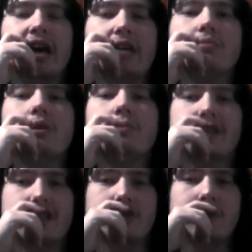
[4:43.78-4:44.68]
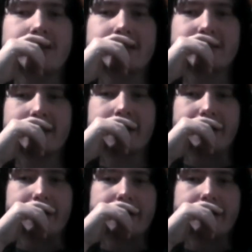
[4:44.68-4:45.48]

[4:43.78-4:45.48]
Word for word: now I will admit, the twist is good.